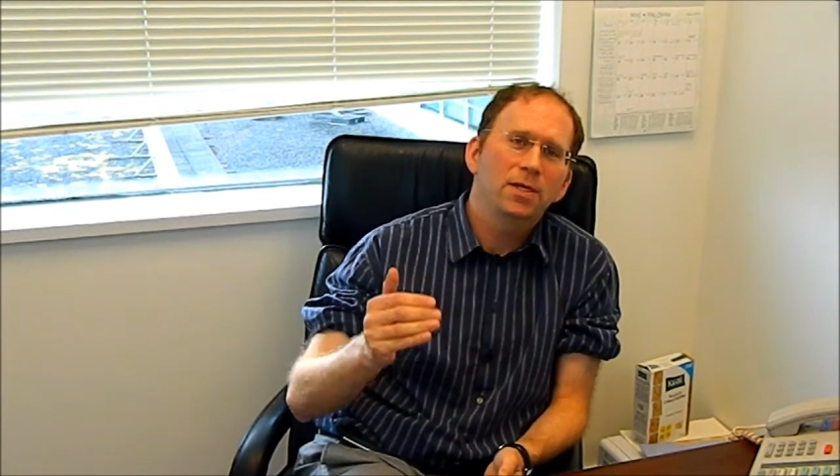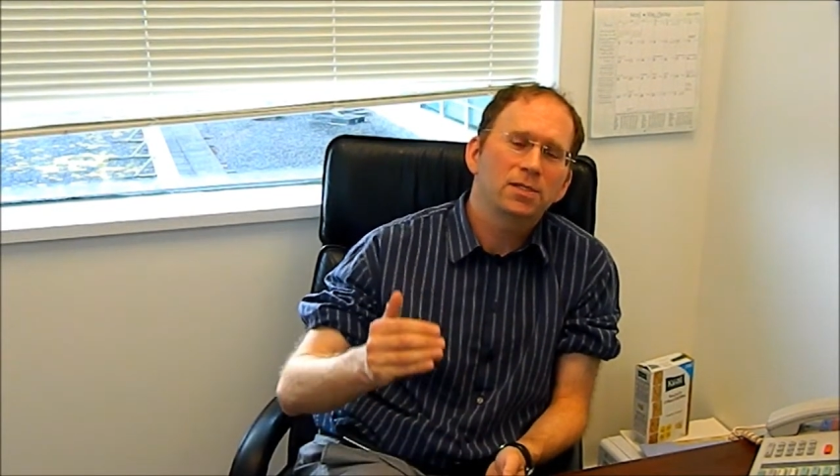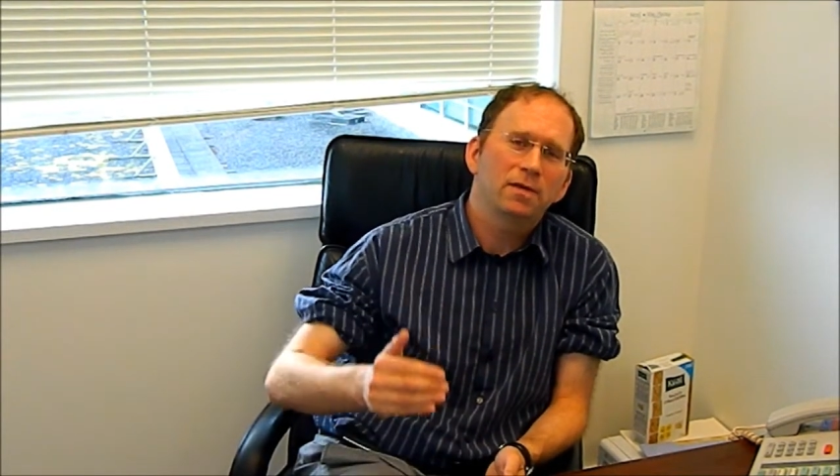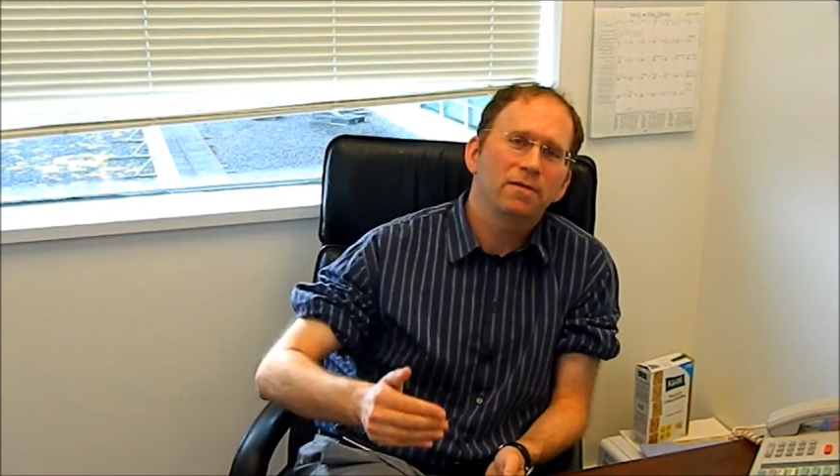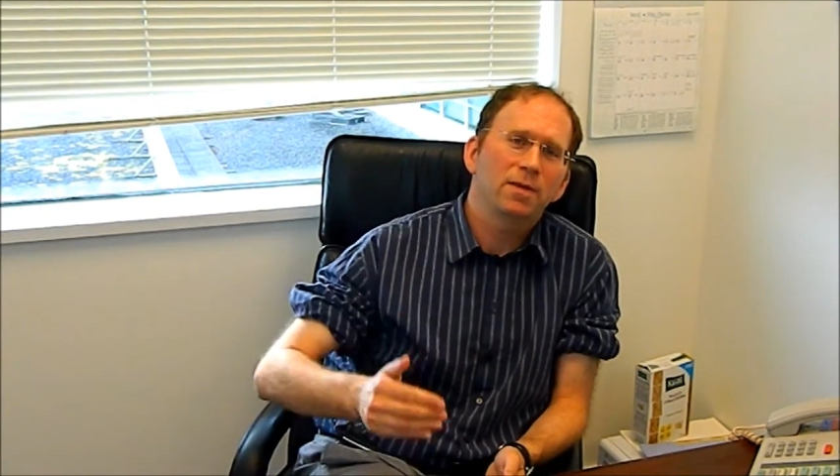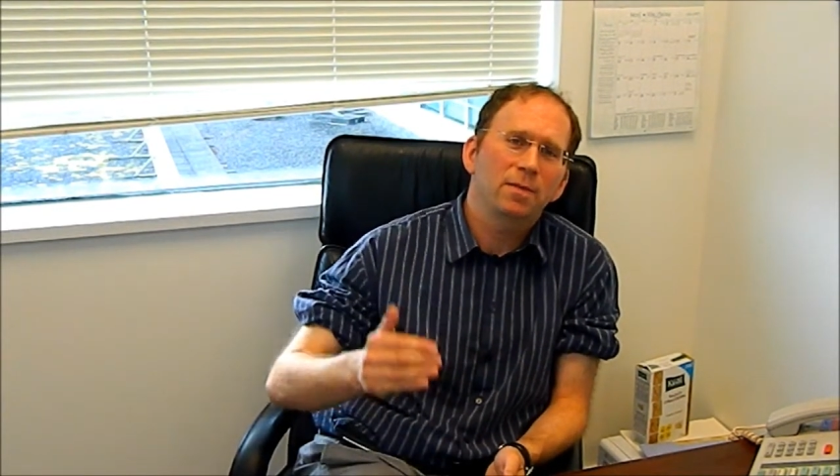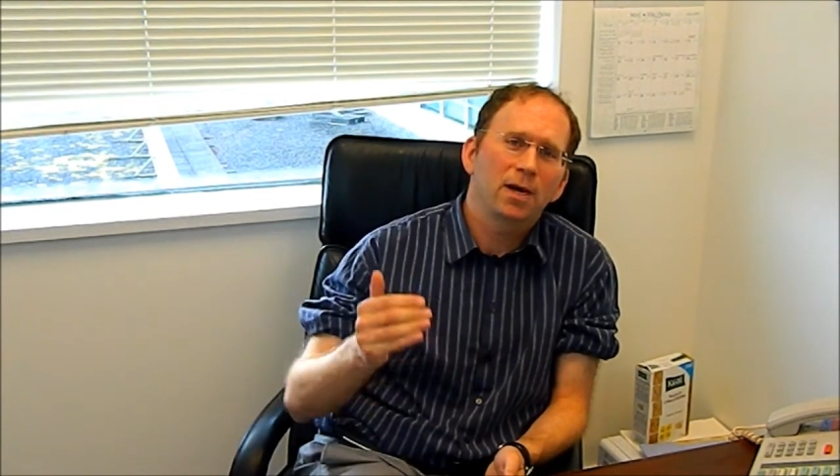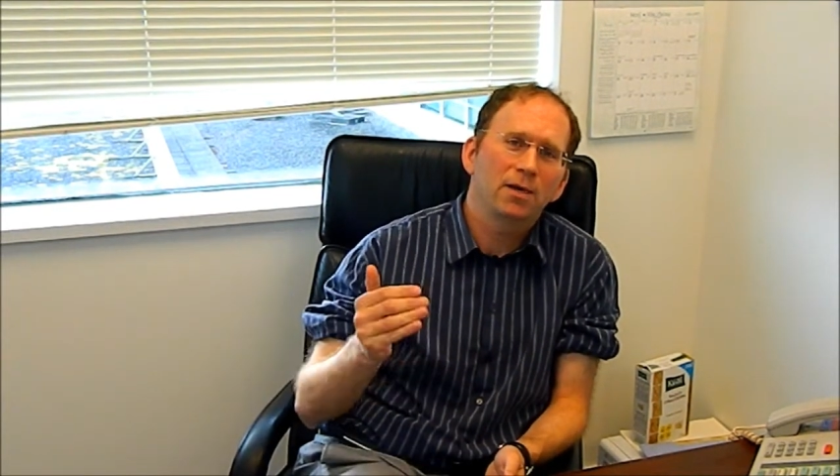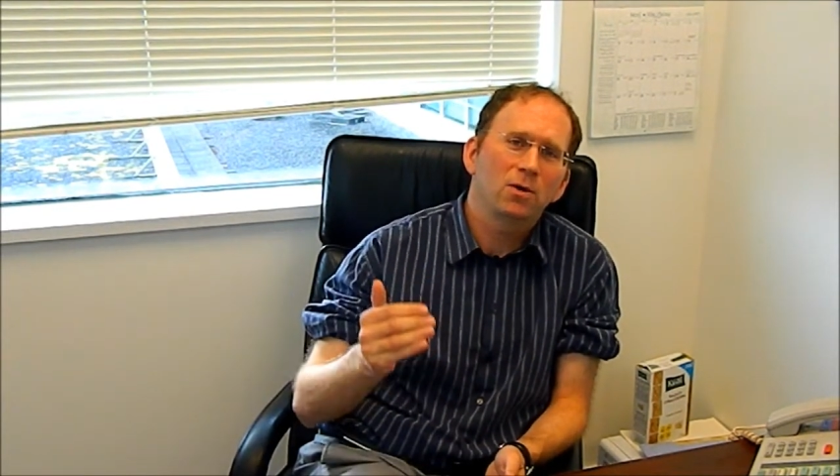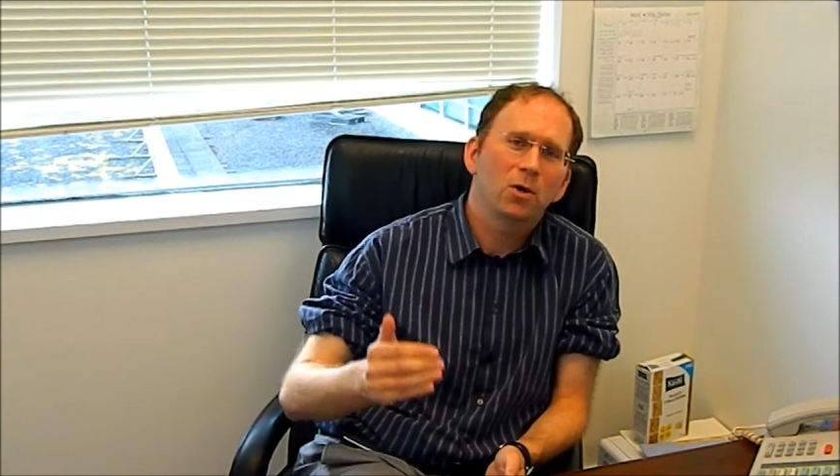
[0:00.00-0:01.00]
Nitzavim
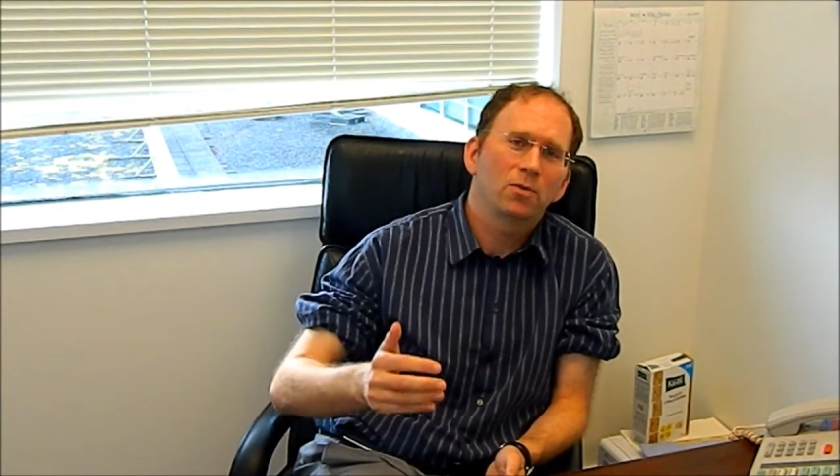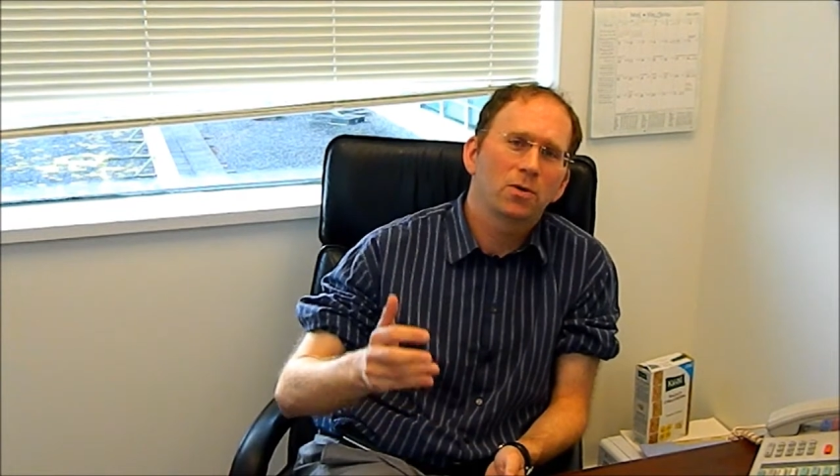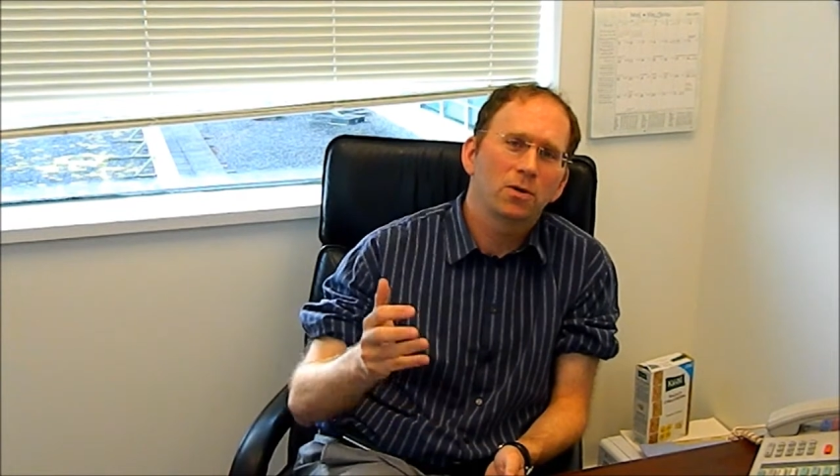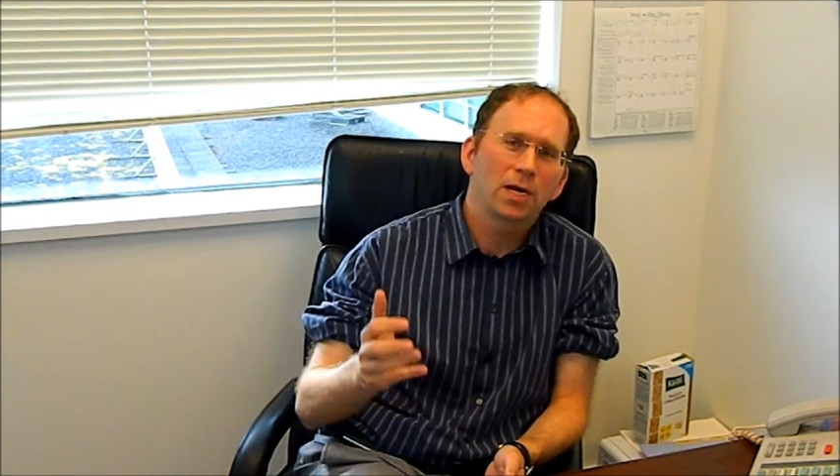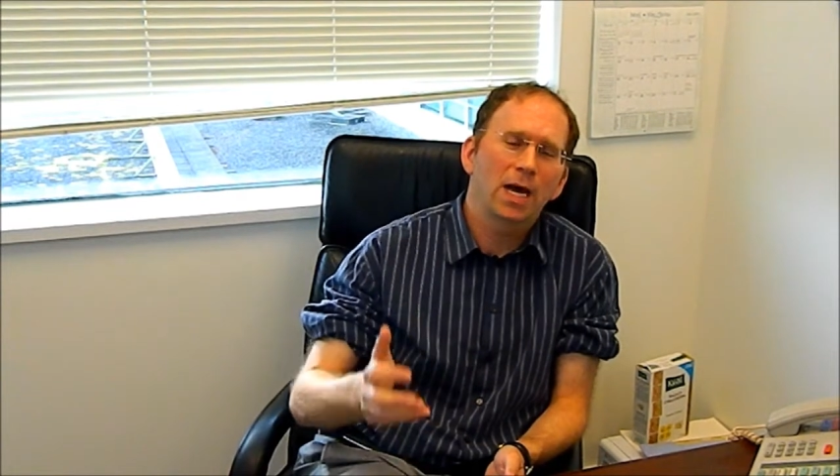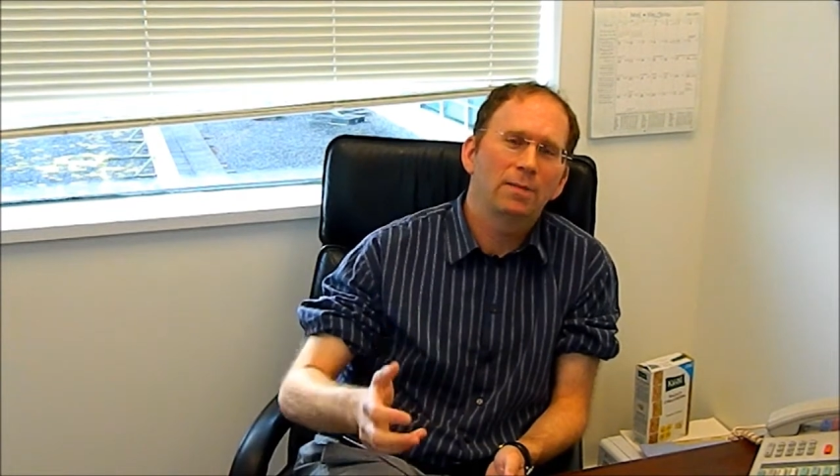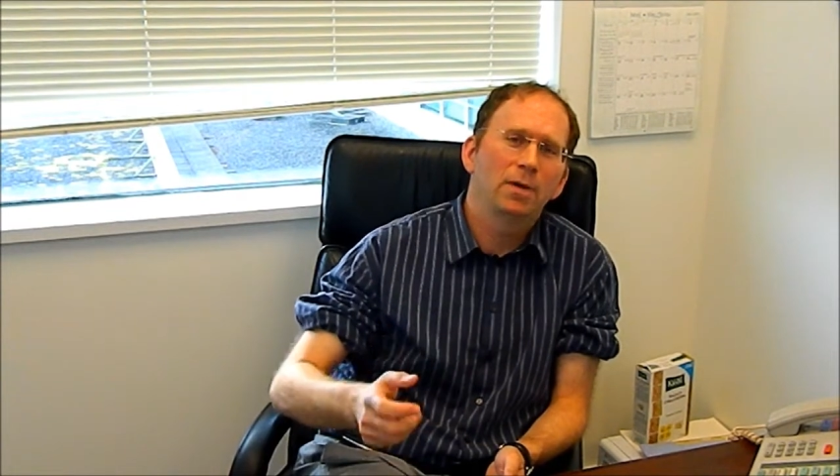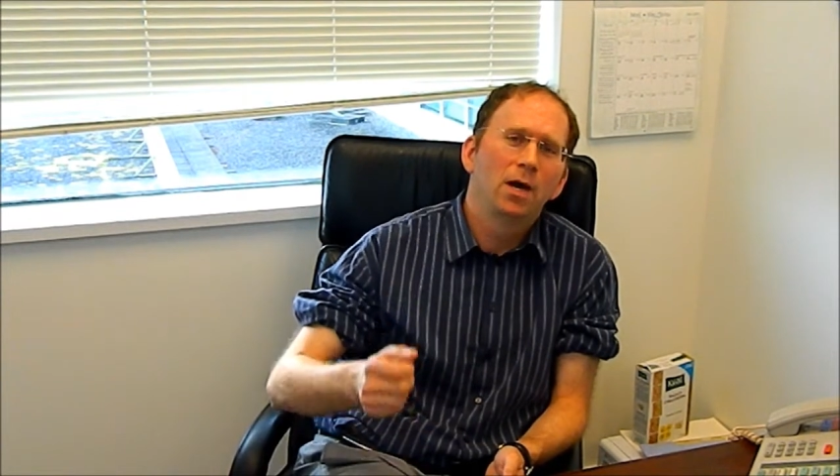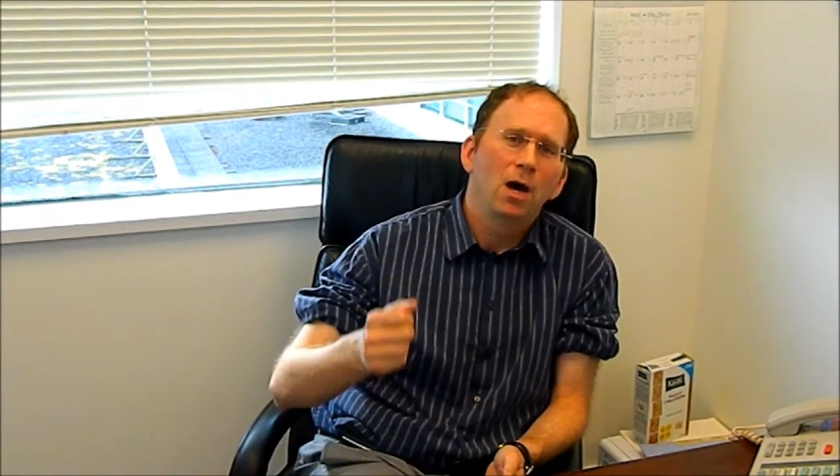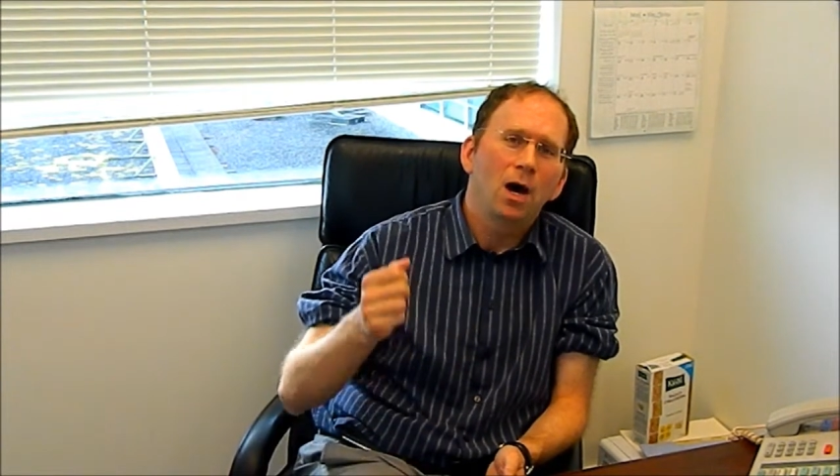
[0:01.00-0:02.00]
Hayom Kochem,